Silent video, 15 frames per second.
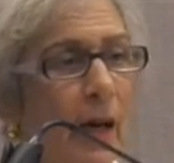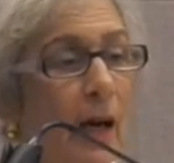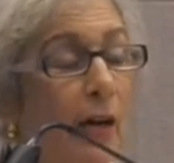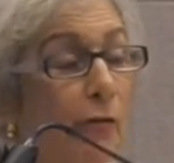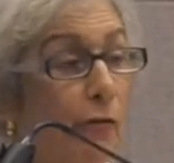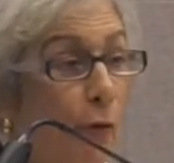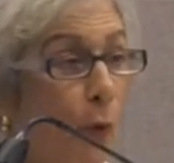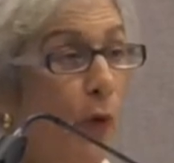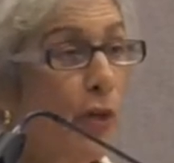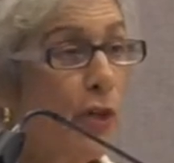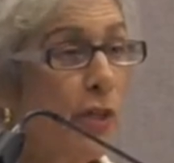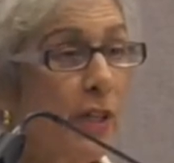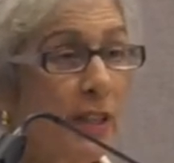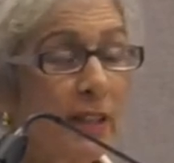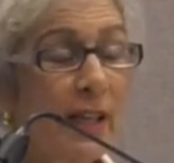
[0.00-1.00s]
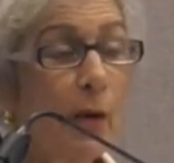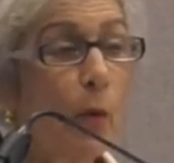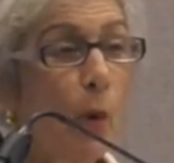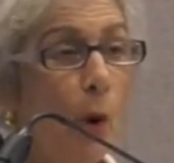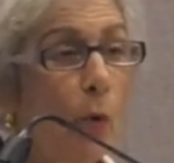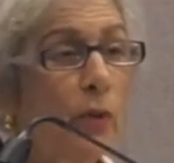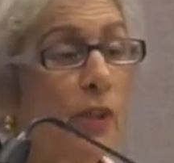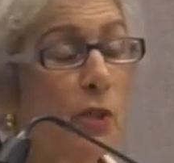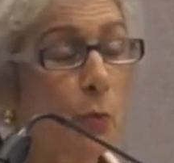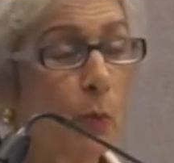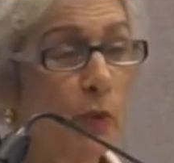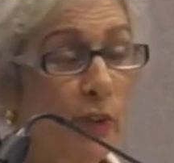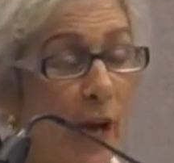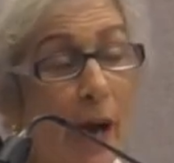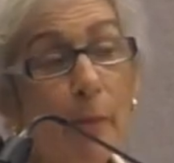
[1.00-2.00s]
Unfortunately, wokeness
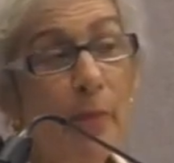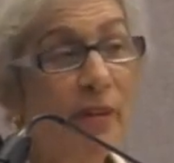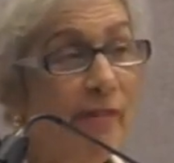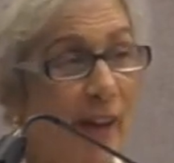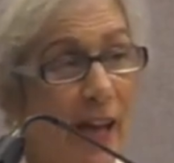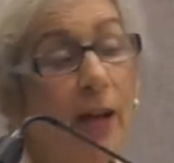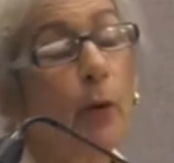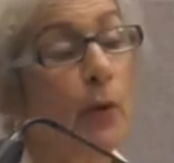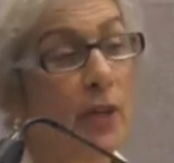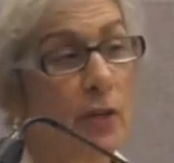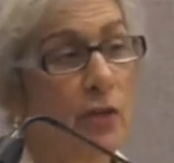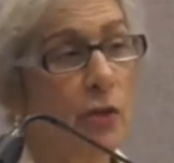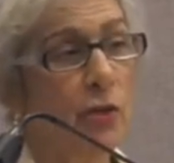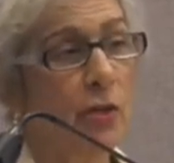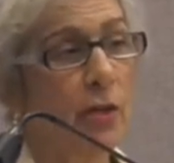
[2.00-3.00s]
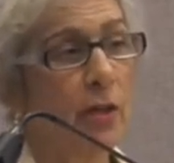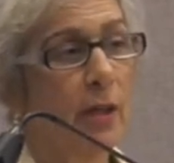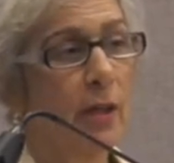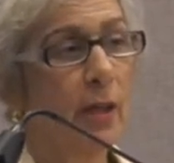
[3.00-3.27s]
will not be vanquished